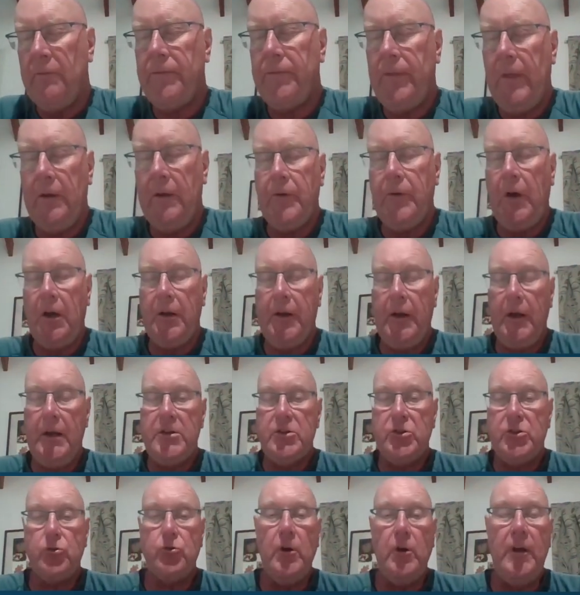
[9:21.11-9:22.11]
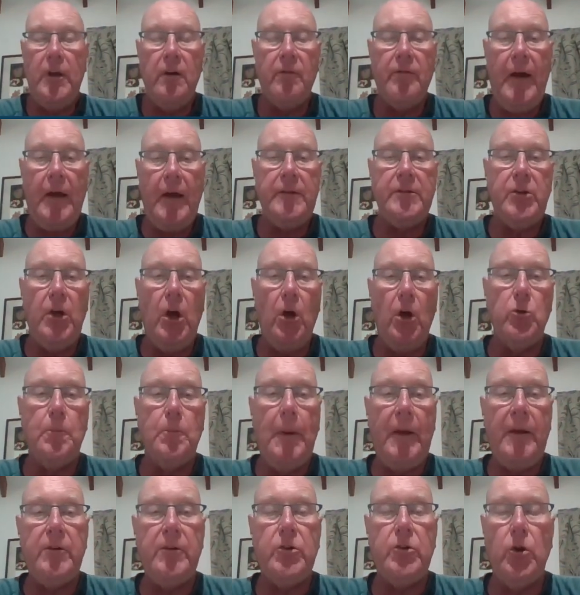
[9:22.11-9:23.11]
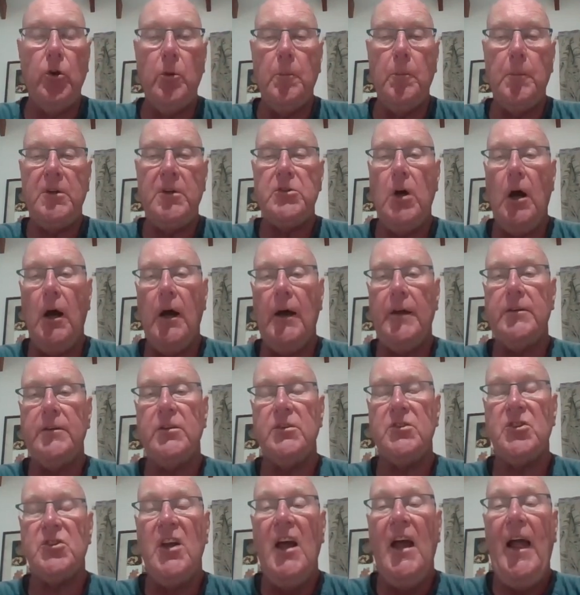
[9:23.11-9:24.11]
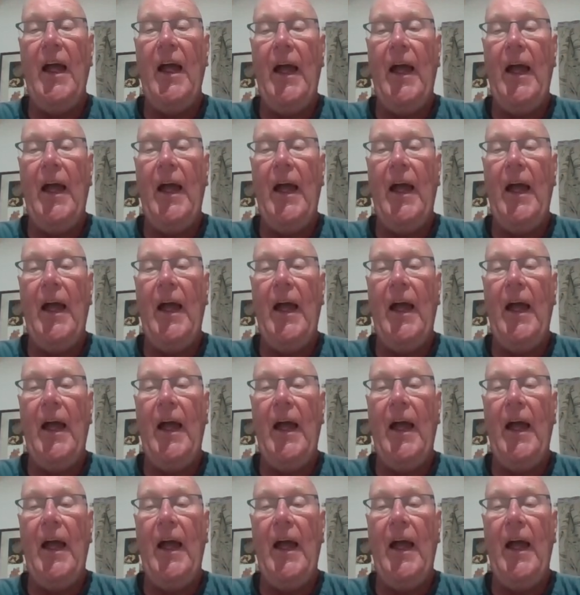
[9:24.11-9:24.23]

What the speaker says: they've got a history of atopic dermatitis